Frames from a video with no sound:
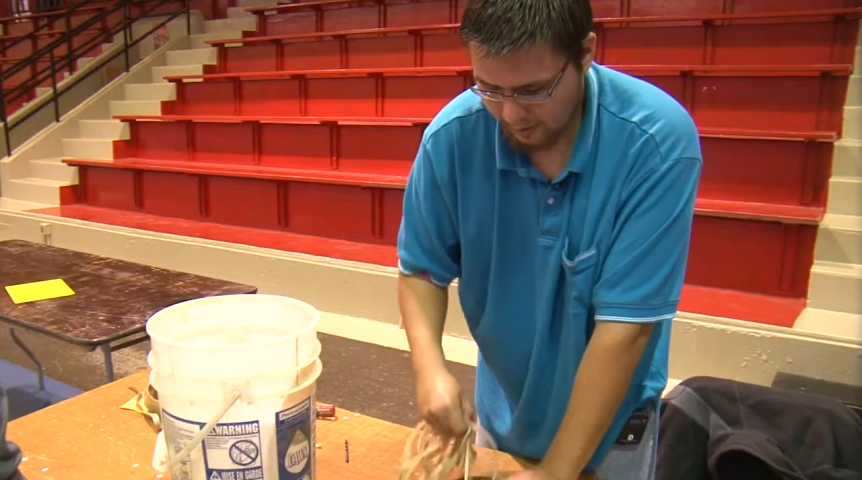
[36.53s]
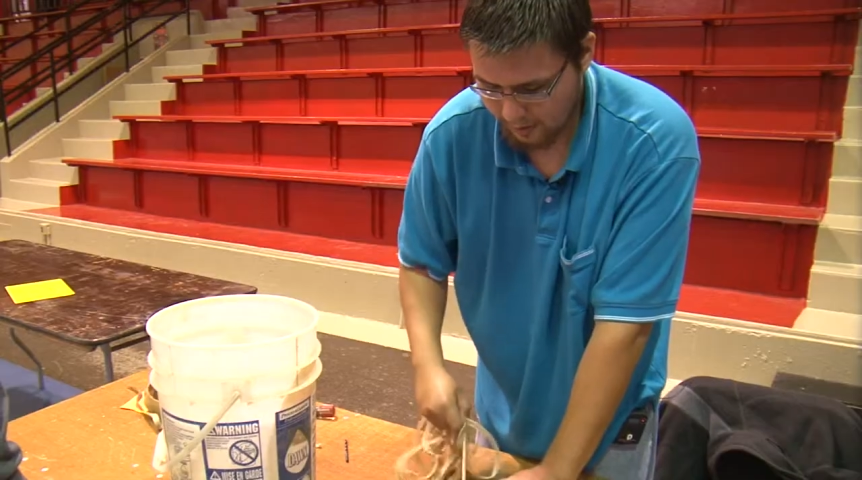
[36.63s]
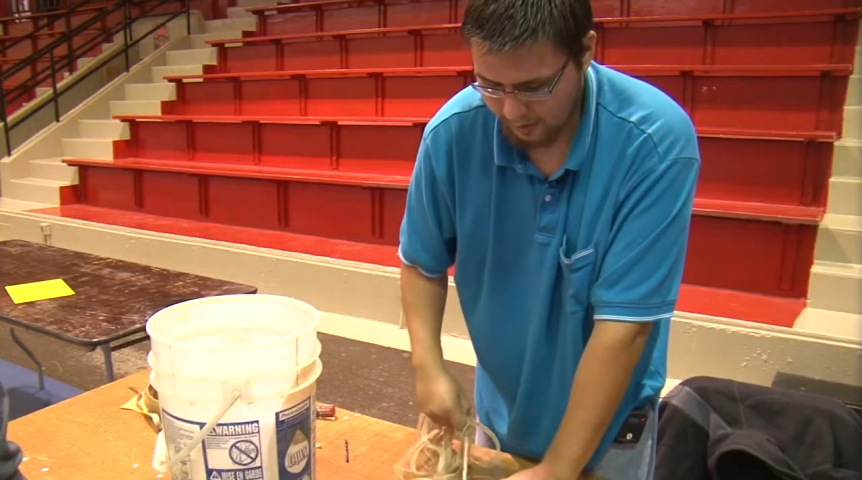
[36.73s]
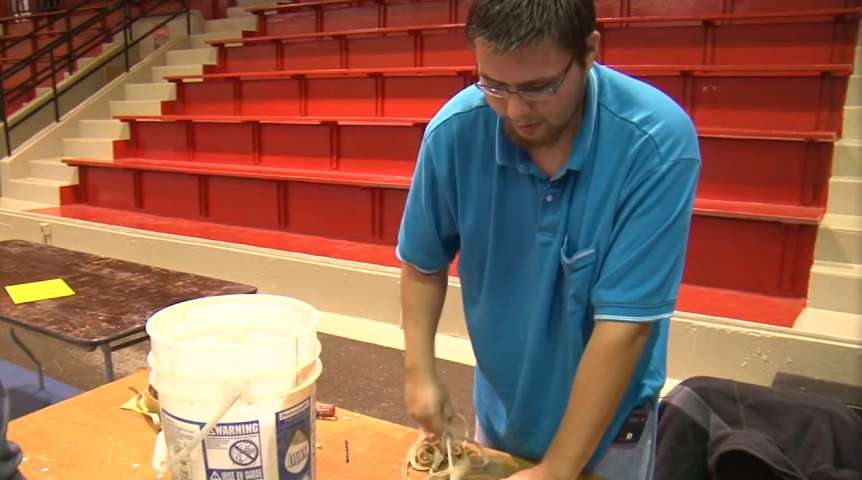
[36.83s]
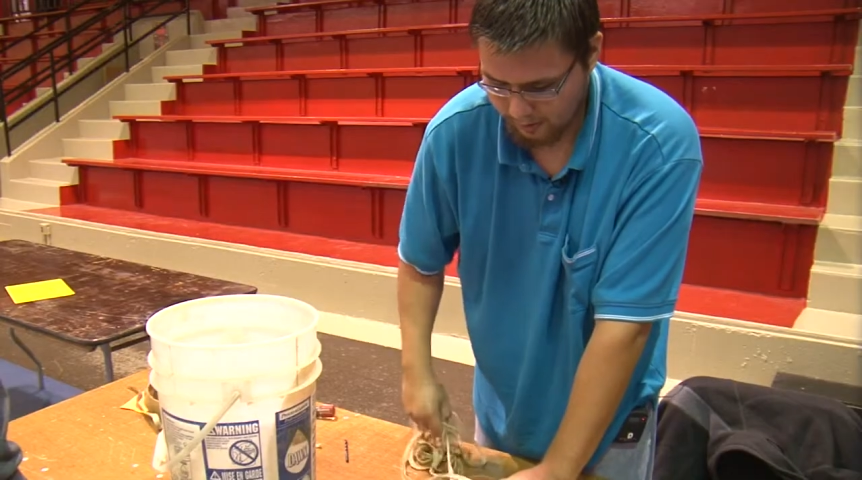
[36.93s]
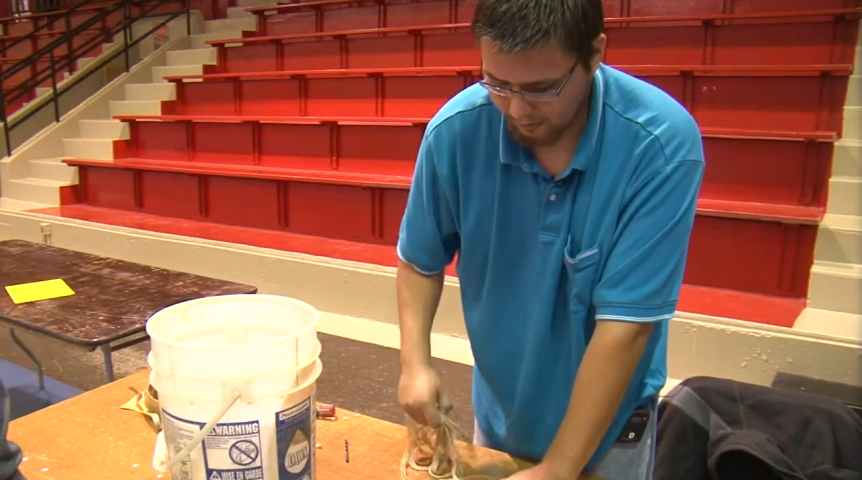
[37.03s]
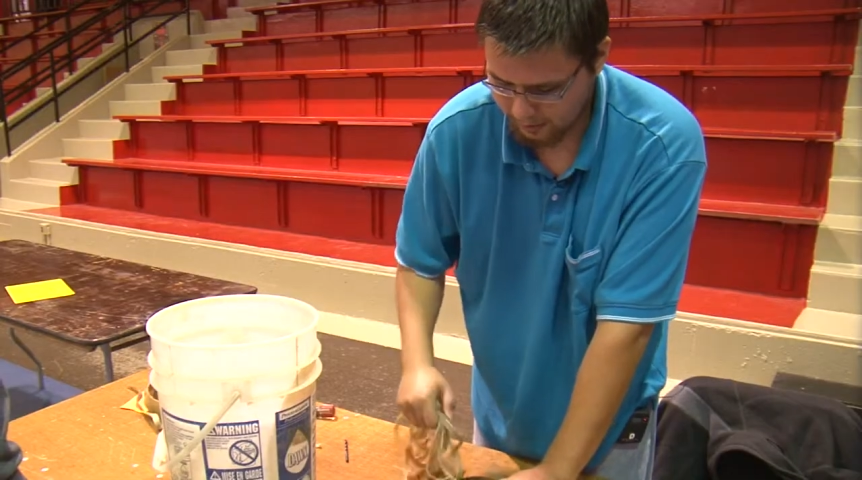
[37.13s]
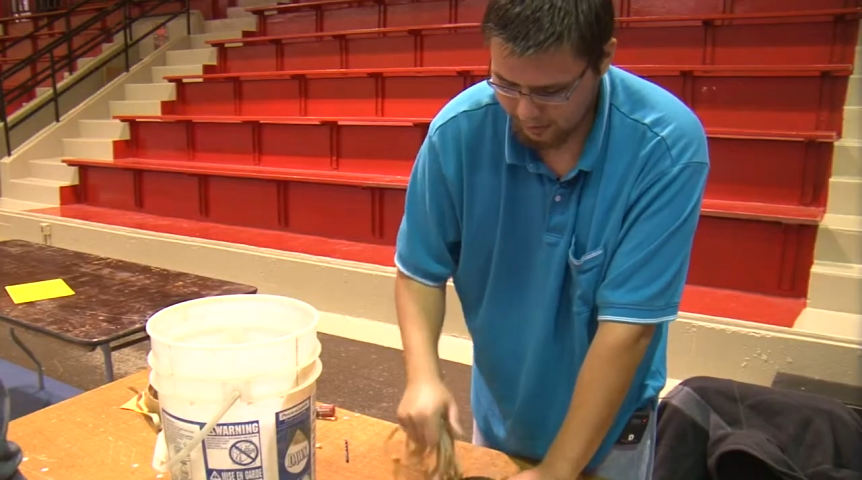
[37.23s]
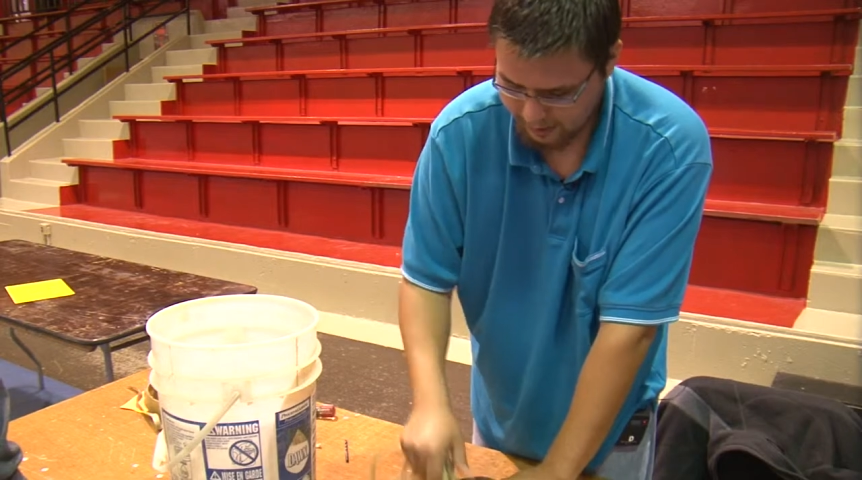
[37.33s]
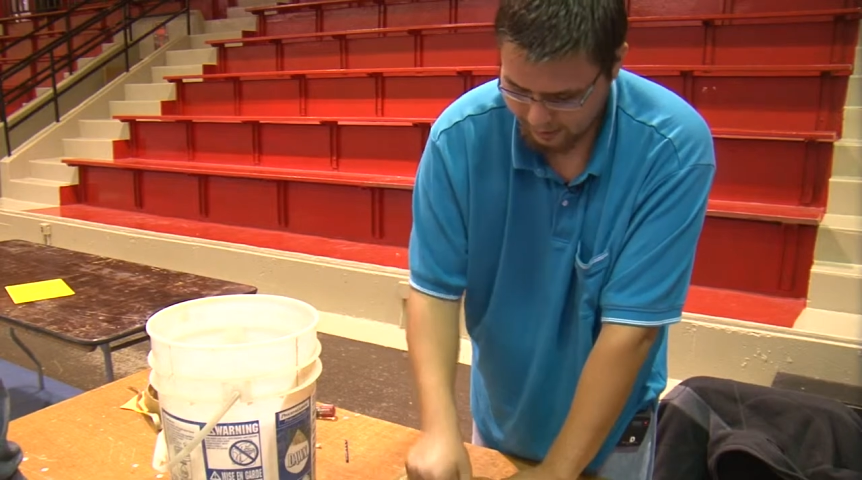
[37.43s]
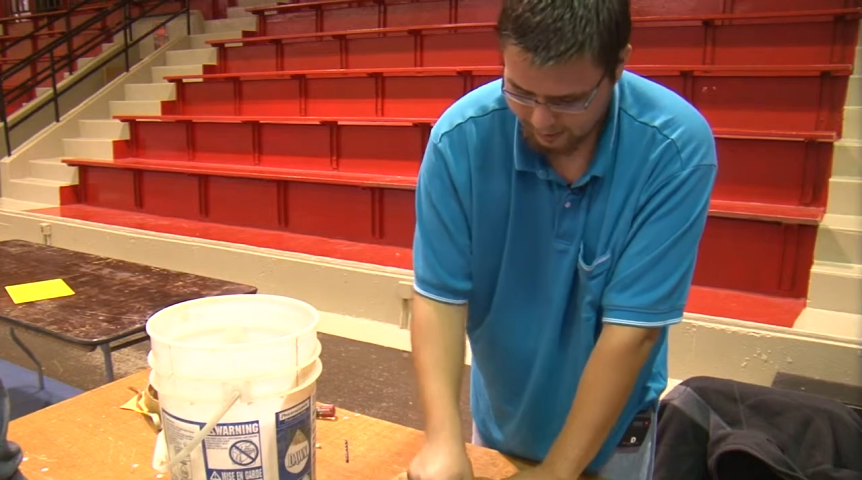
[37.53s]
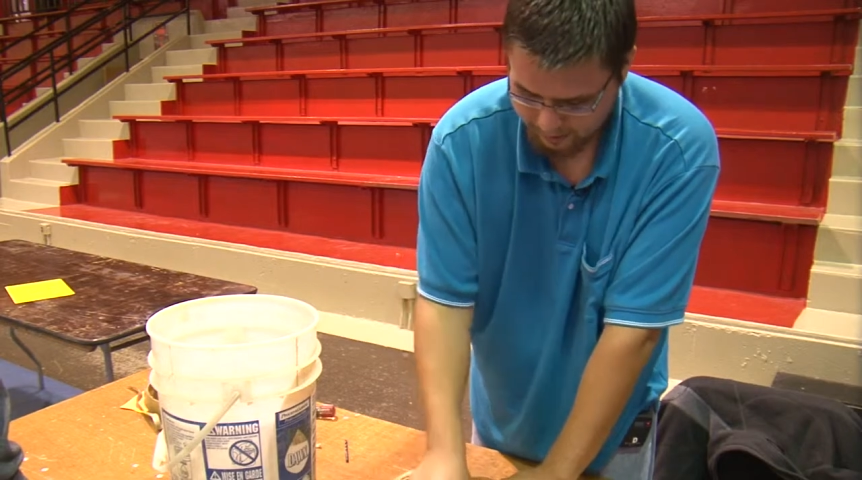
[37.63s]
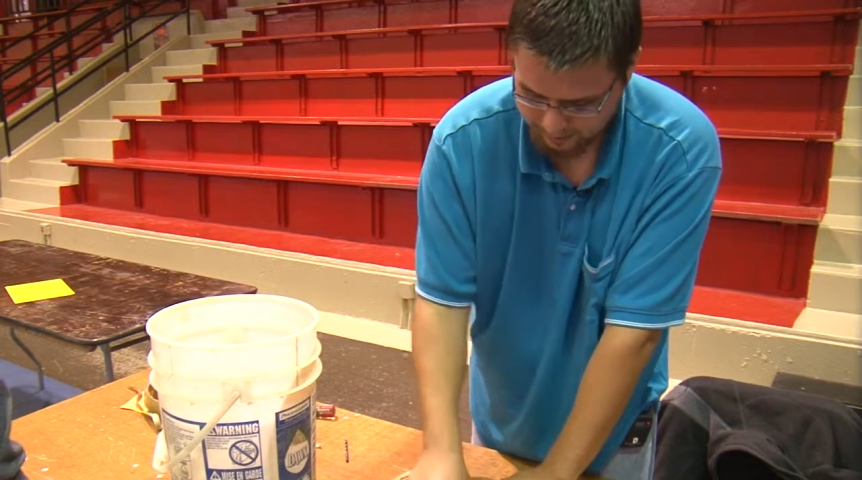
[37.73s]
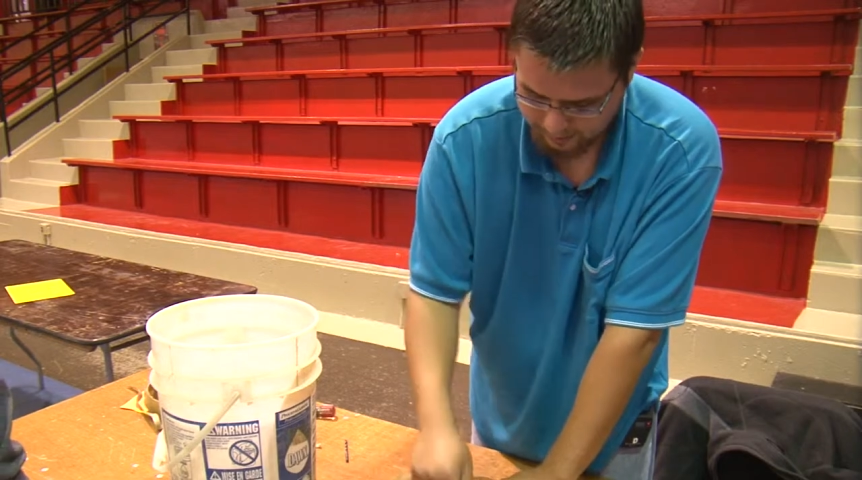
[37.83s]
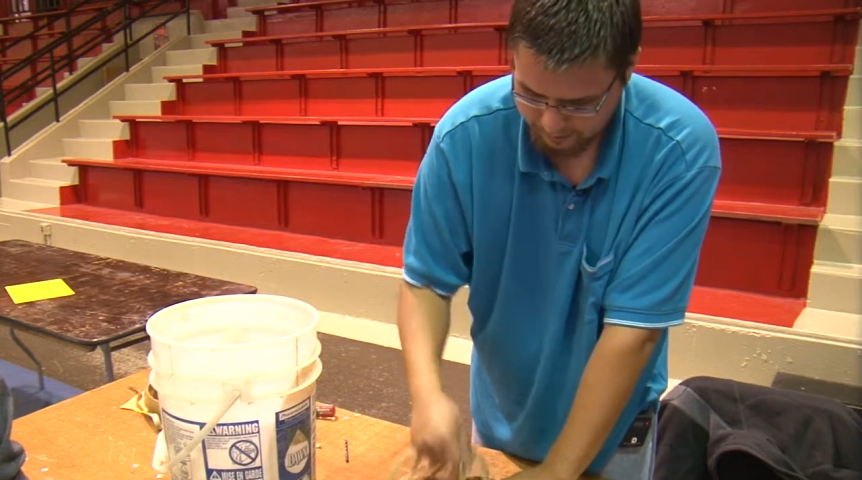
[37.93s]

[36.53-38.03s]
These are just for fun. Just